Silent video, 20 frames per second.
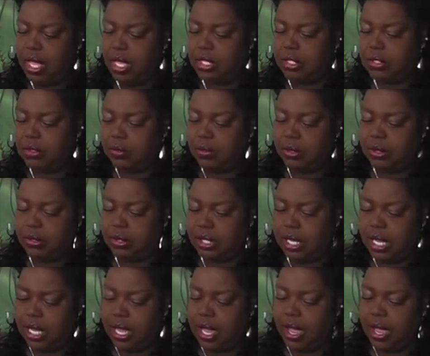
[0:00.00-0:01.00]
so we'll
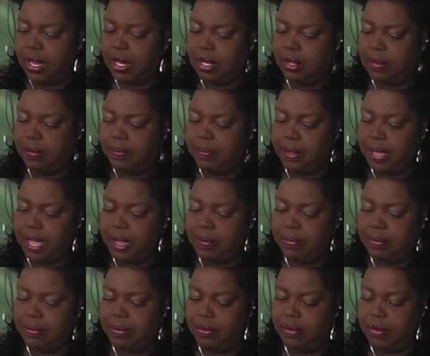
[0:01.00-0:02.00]
take our little
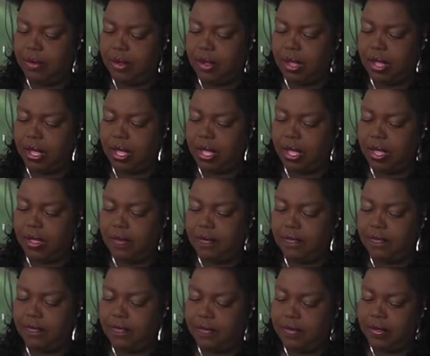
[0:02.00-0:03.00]
paper
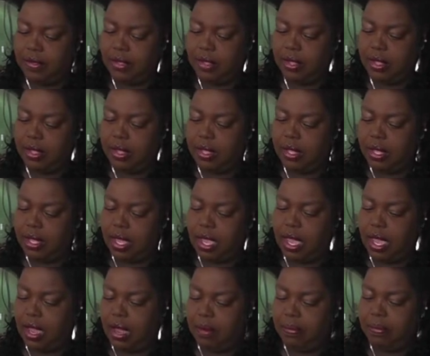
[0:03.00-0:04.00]
off
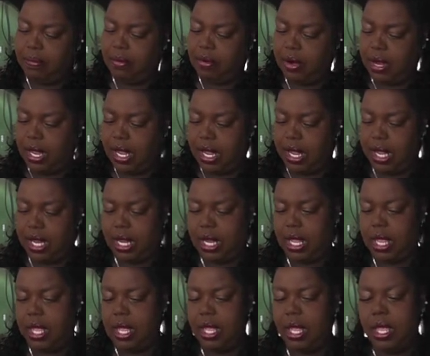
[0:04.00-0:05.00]
our
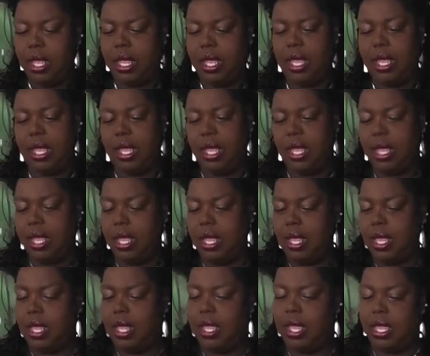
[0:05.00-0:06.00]
brain,
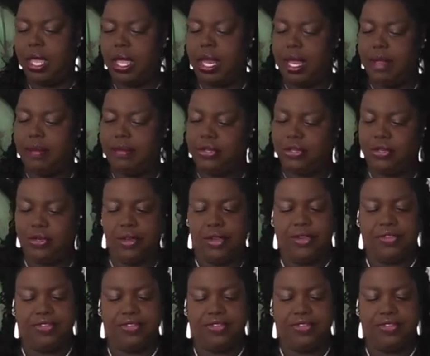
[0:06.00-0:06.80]
and let me show you